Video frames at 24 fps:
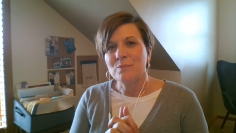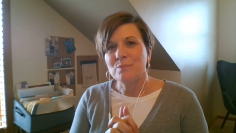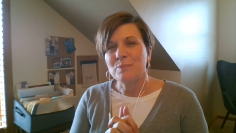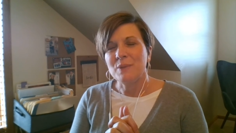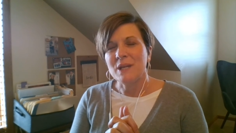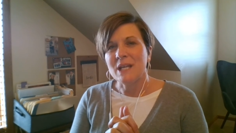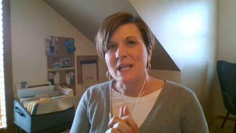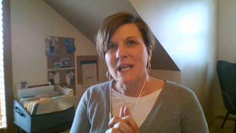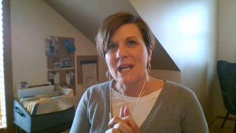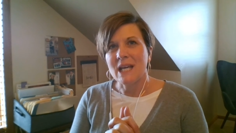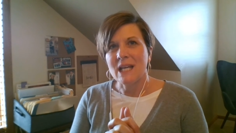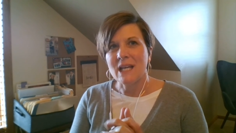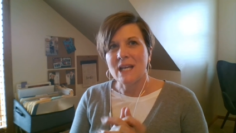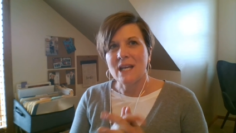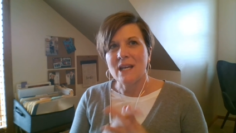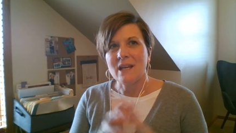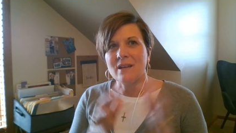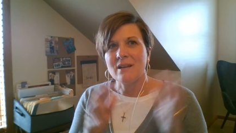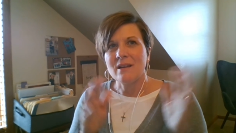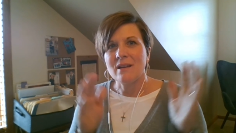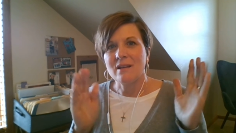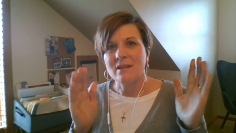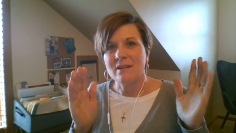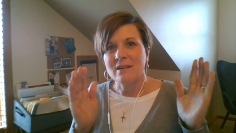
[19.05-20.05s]

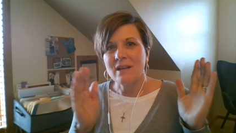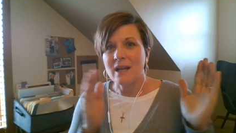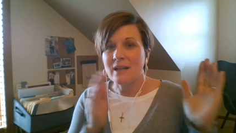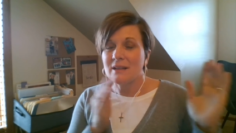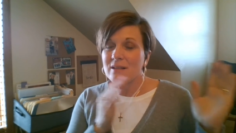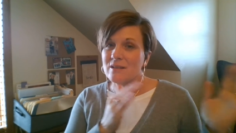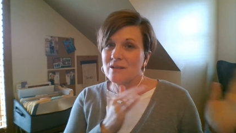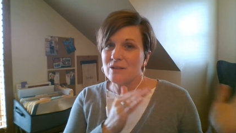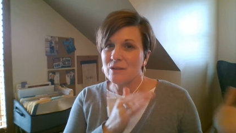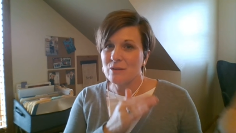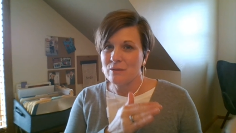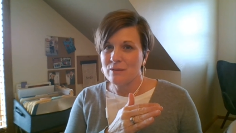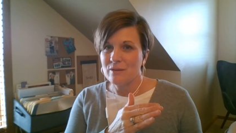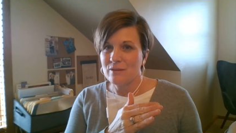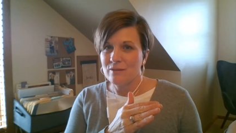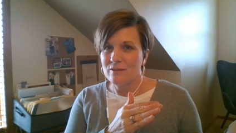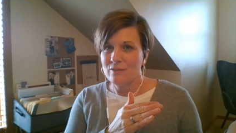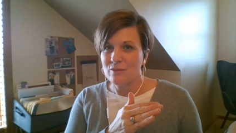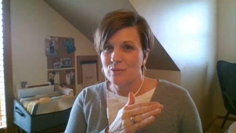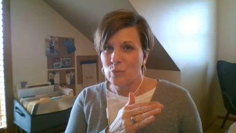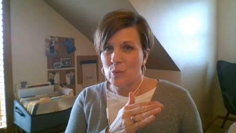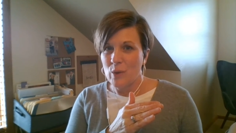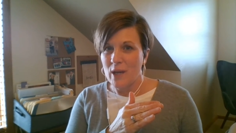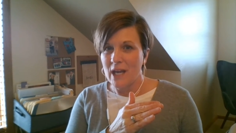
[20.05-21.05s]
beginning next
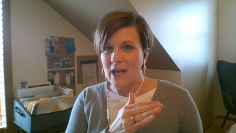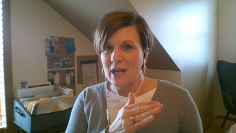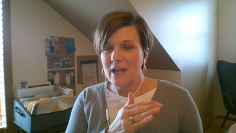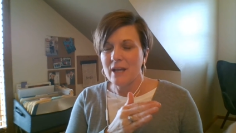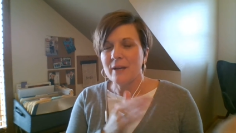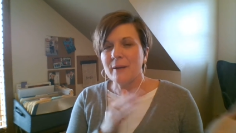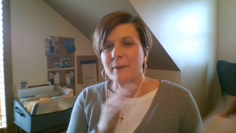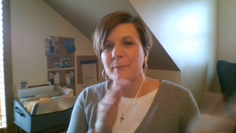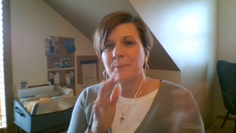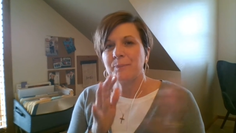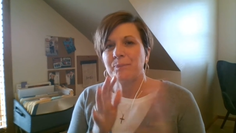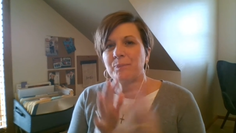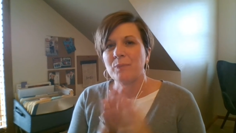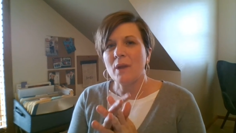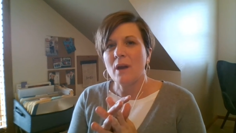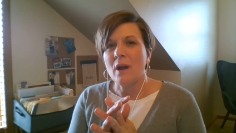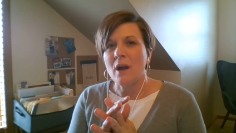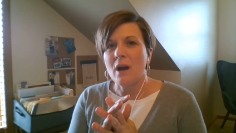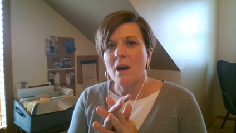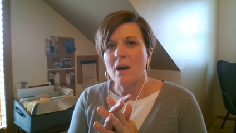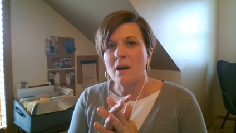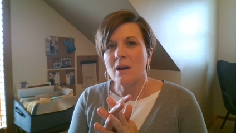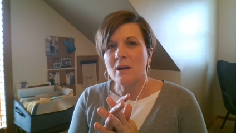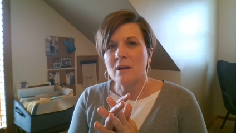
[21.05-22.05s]
week,
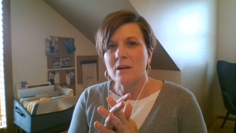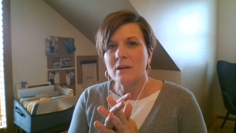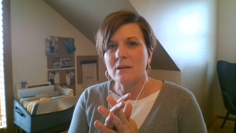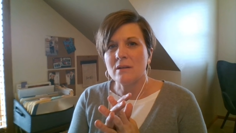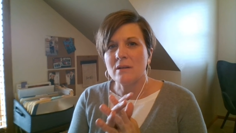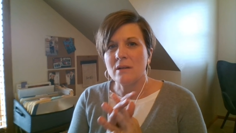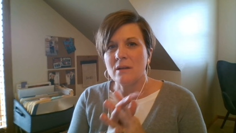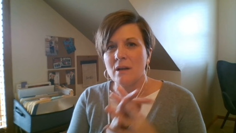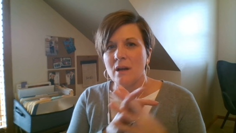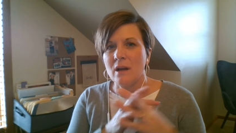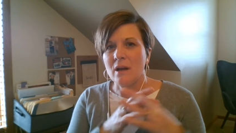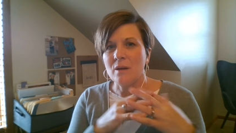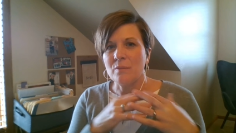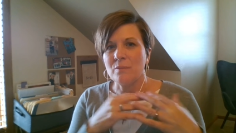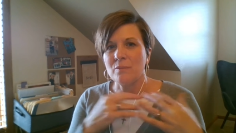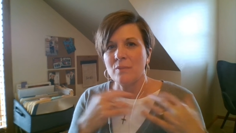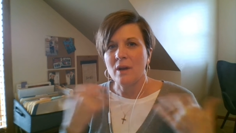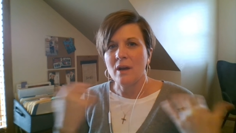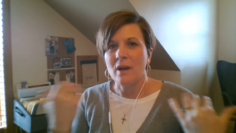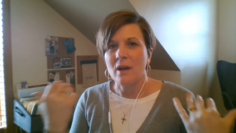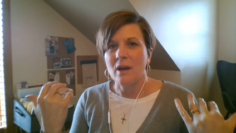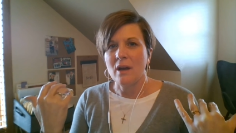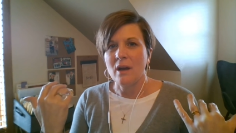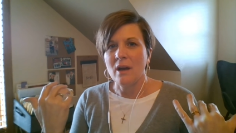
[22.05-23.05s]
our um,
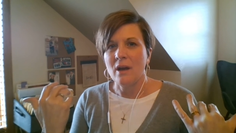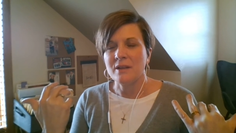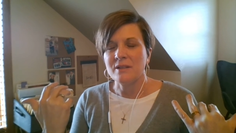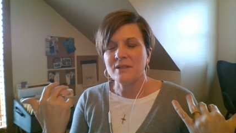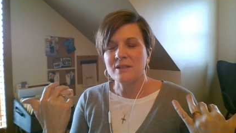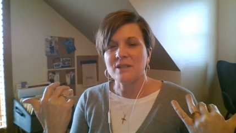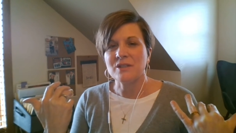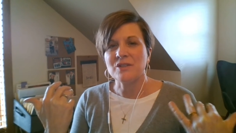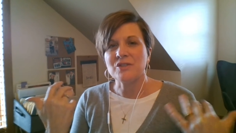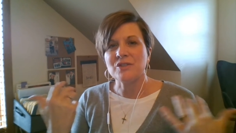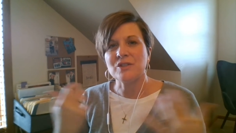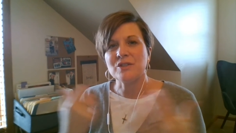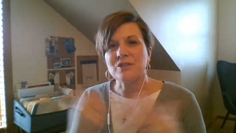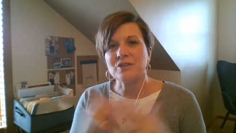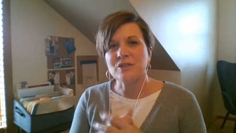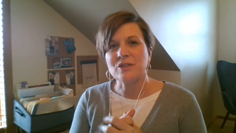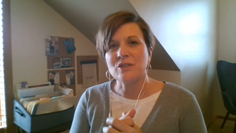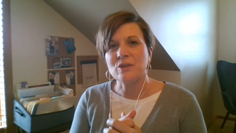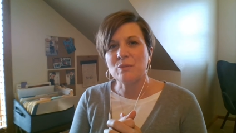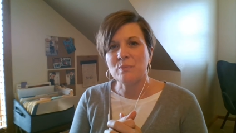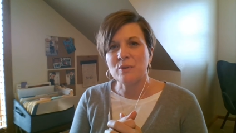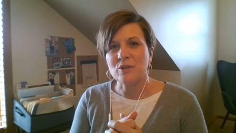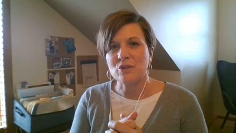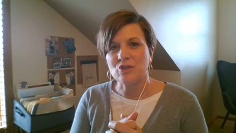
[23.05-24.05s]
assistant to
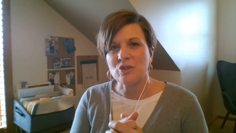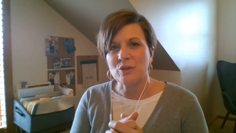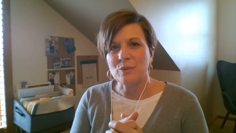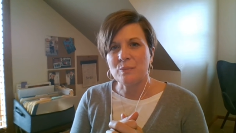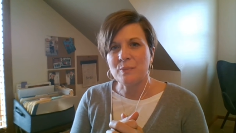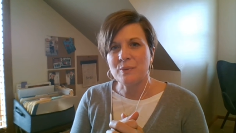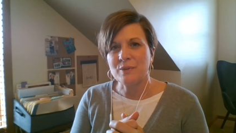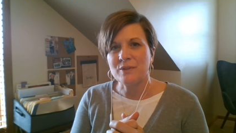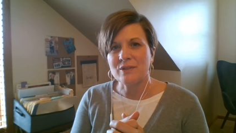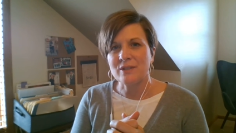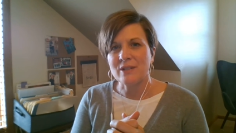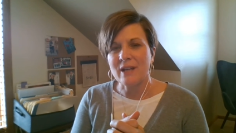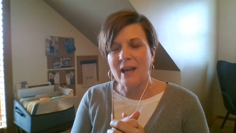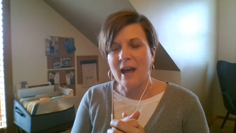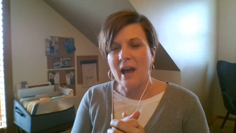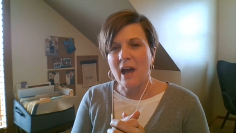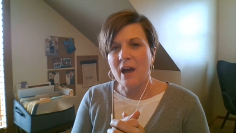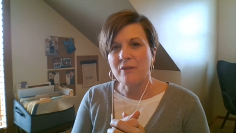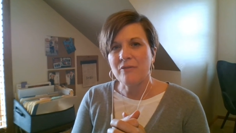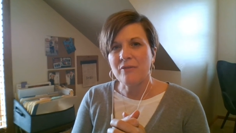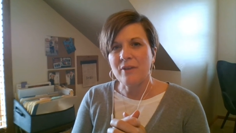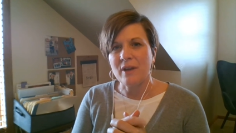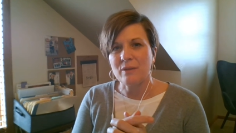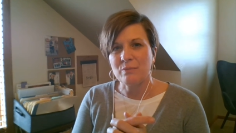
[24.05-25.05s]
the bishop
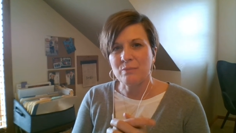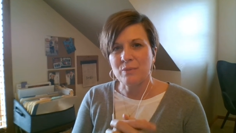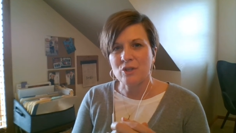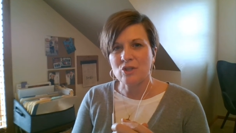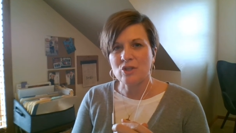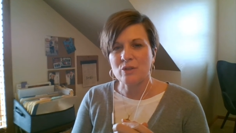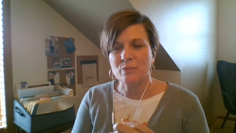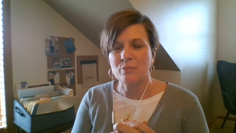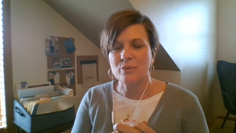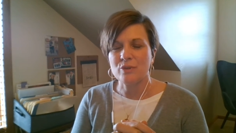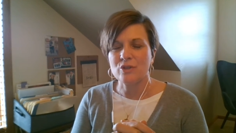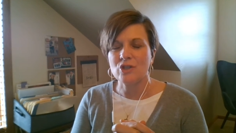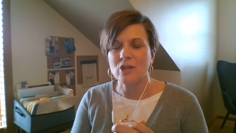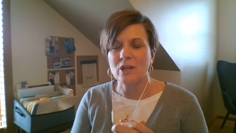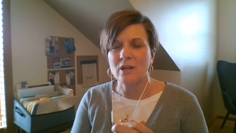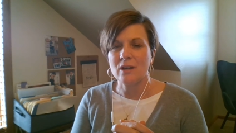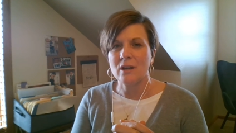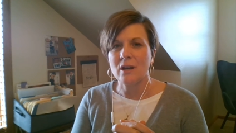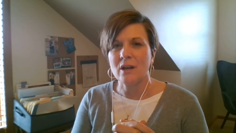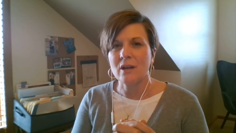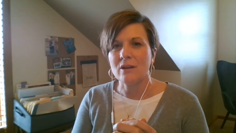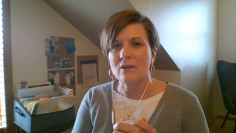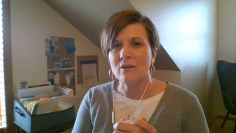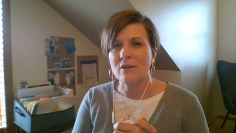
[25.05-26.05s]
staff and Bishop
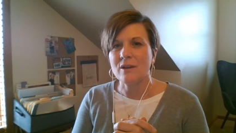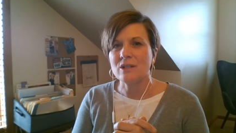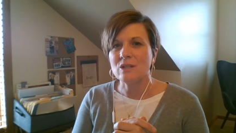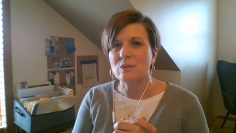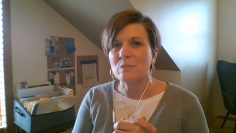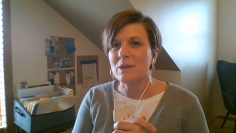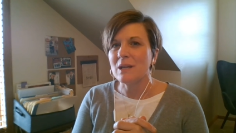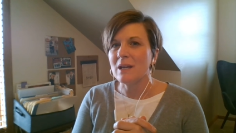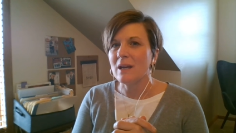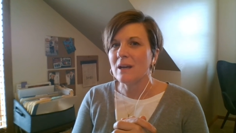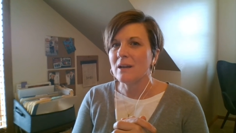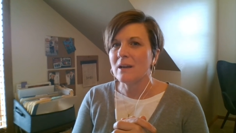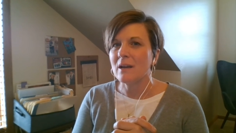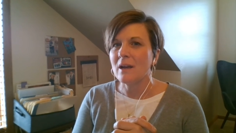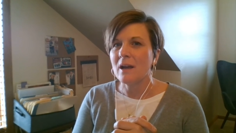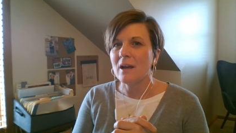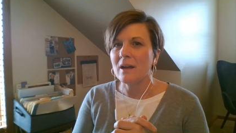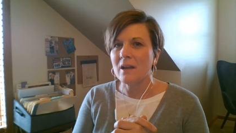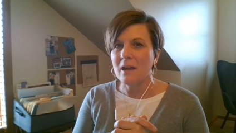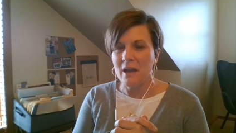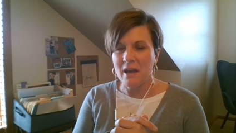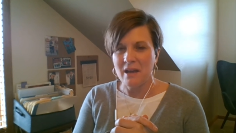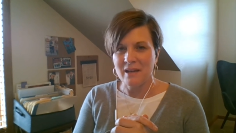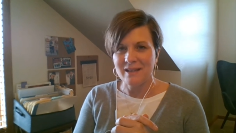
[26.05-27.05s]
Regina are going to be on
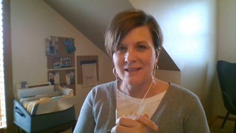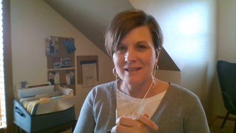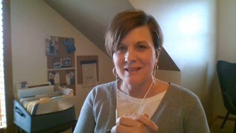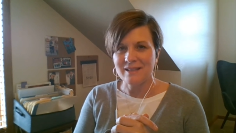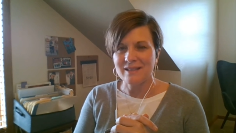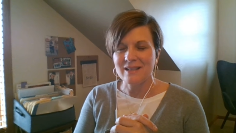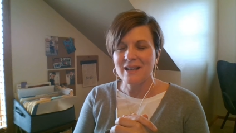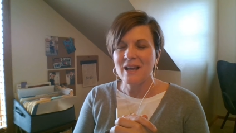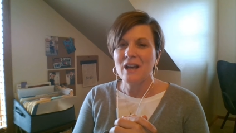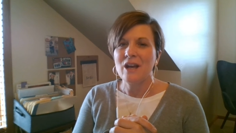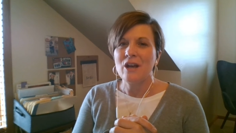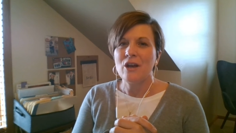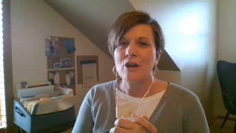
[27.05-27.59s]
hiatus